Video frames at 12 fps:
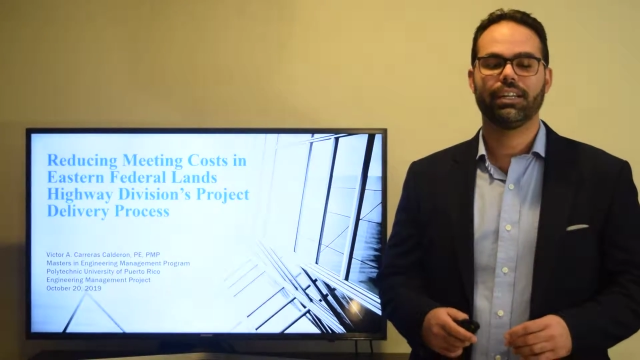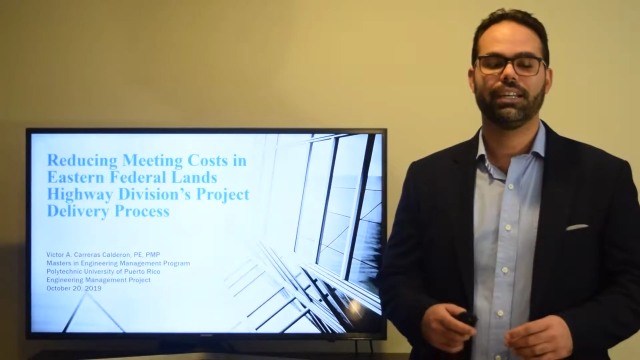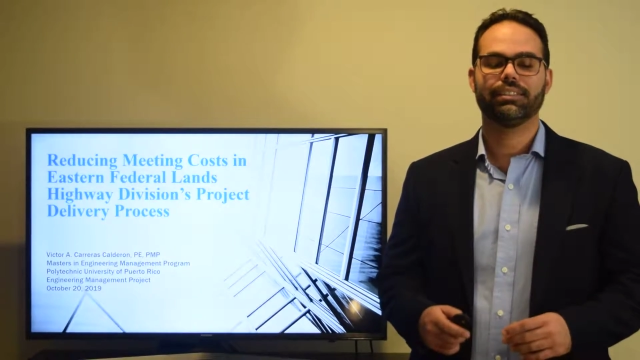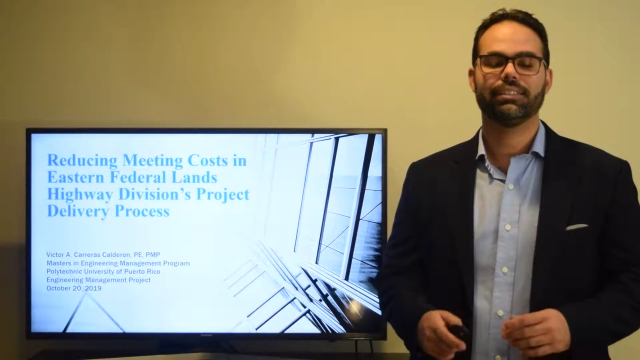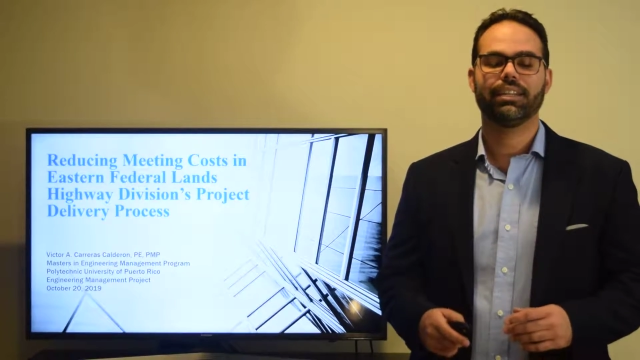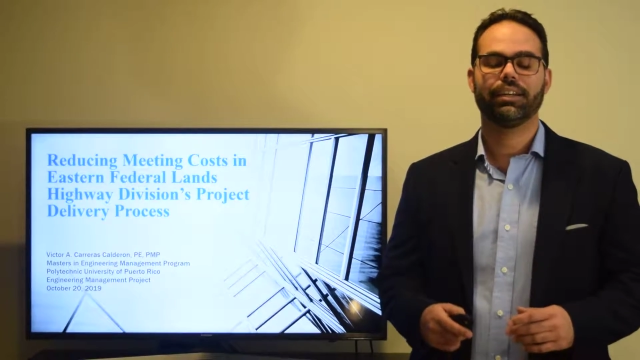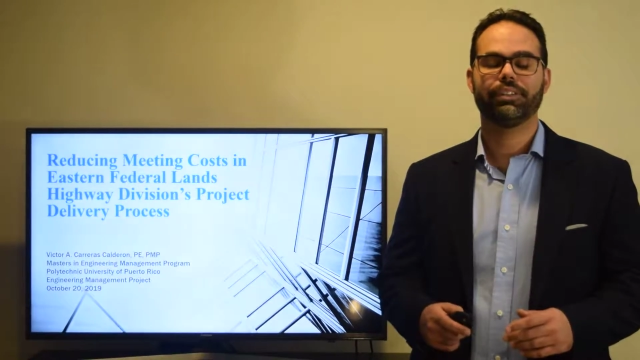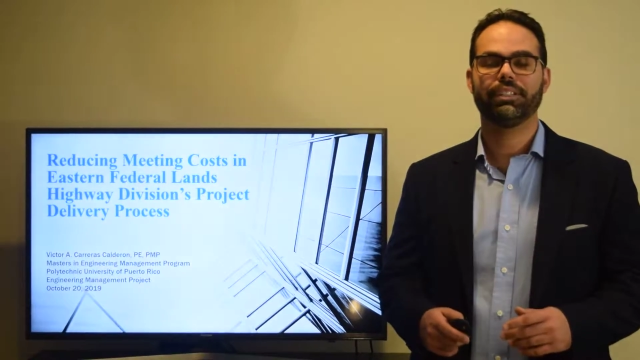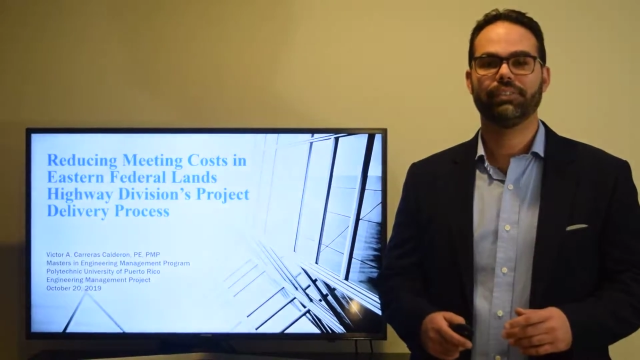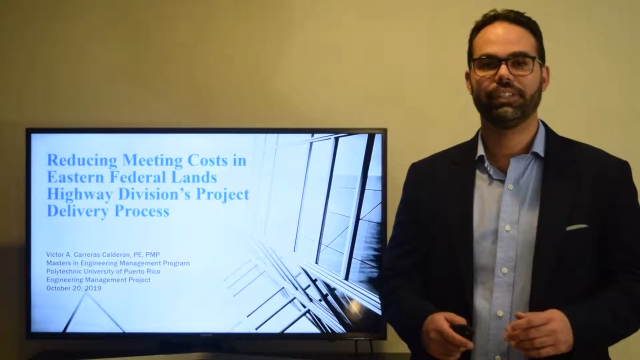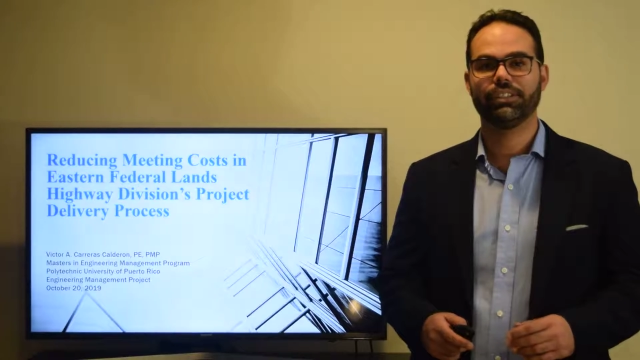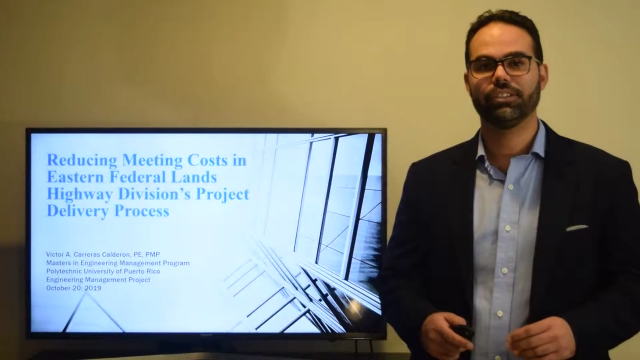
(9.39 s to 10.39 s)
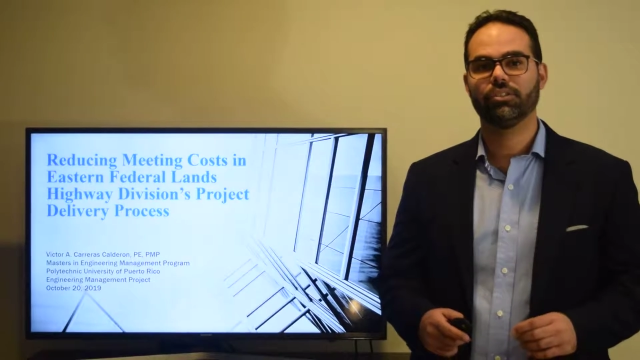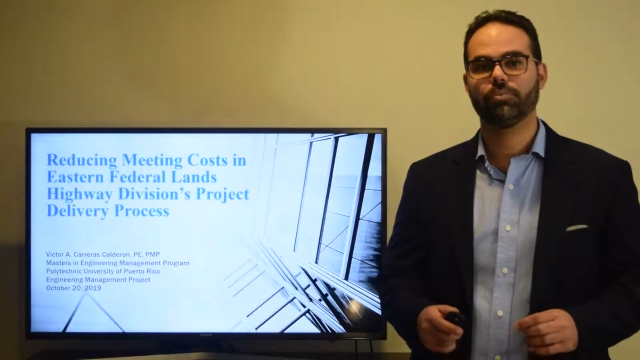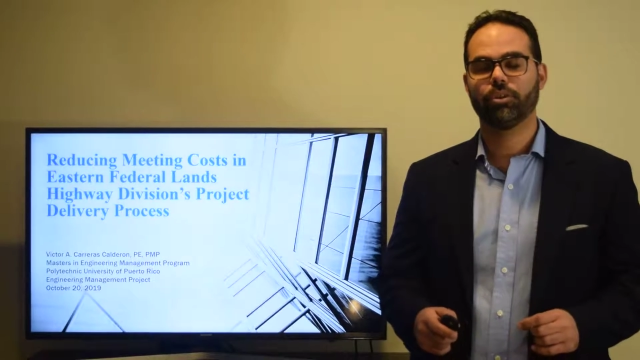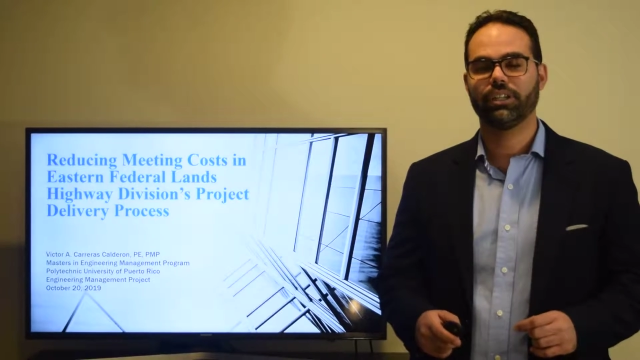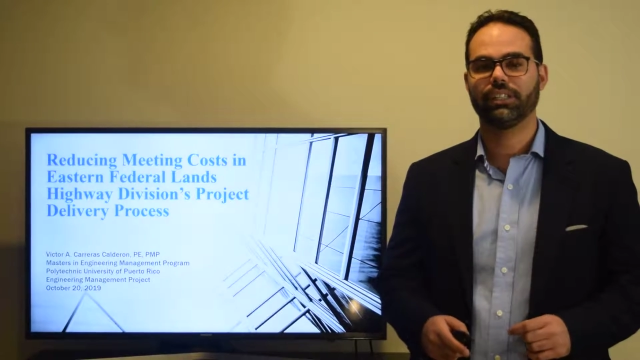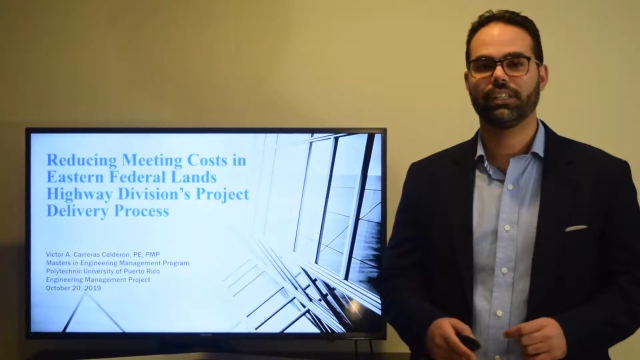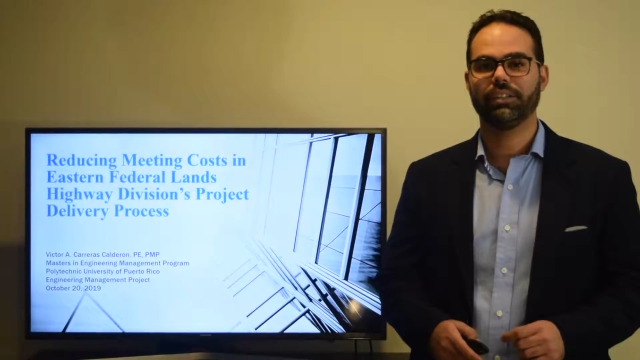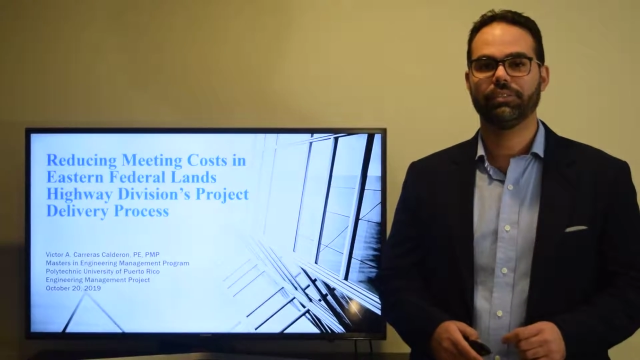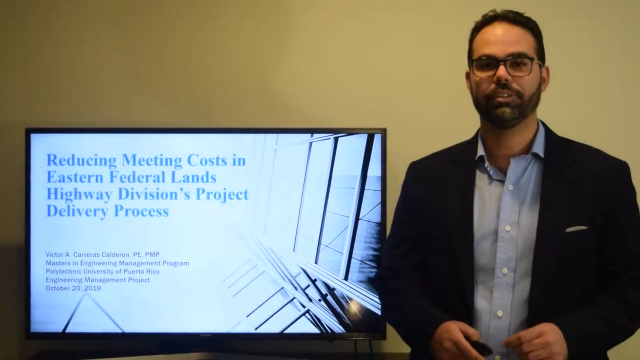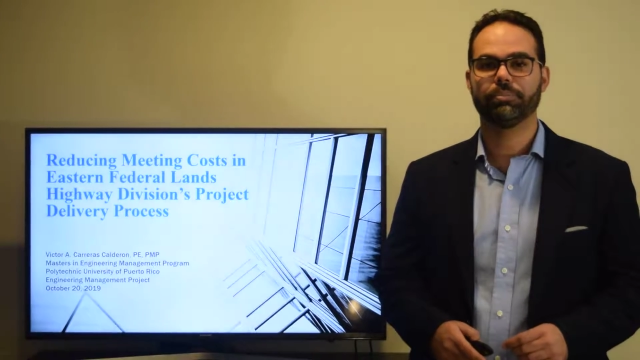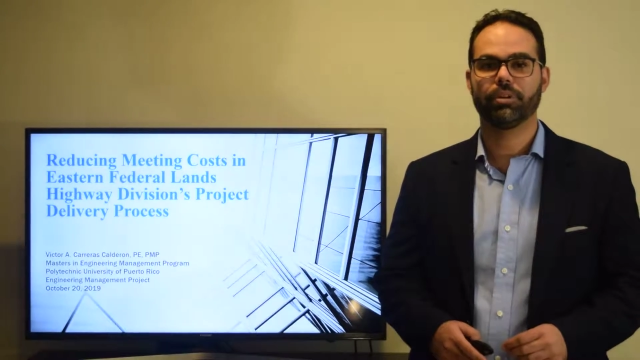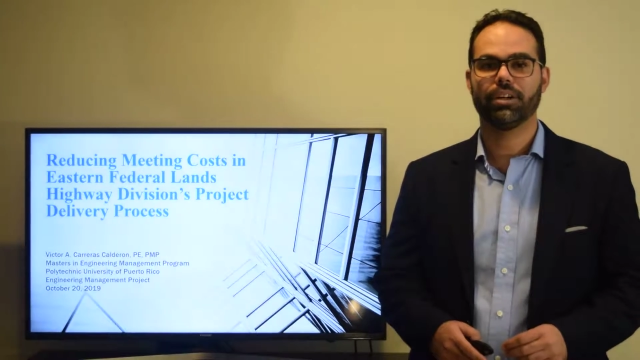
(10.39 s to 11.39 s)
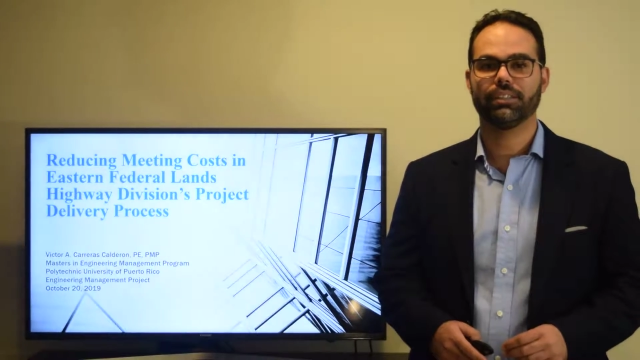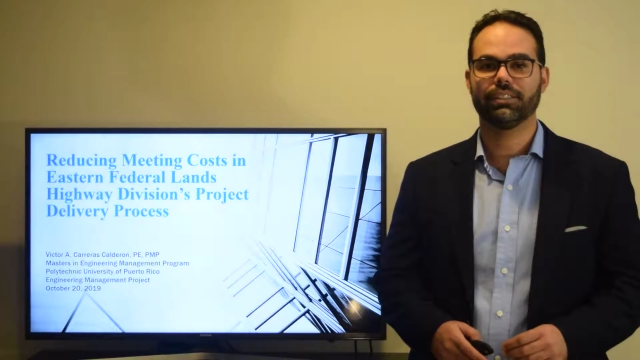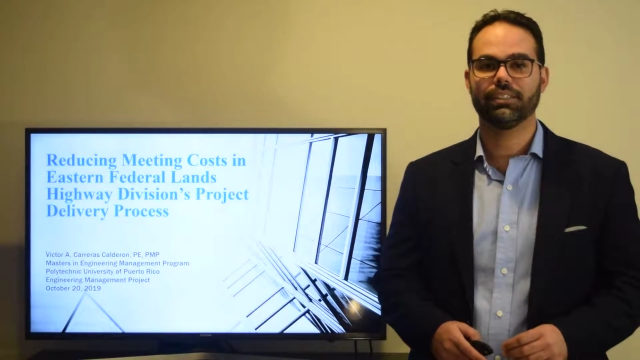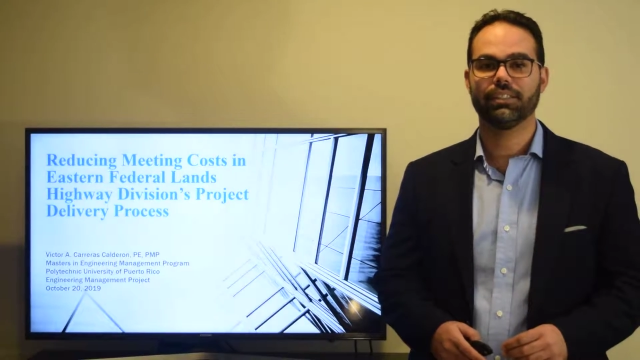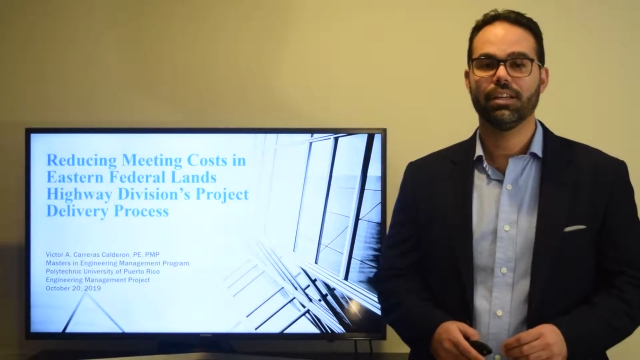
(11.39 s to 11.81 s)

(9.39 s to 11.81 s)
Lands Highway Division's project delivery process.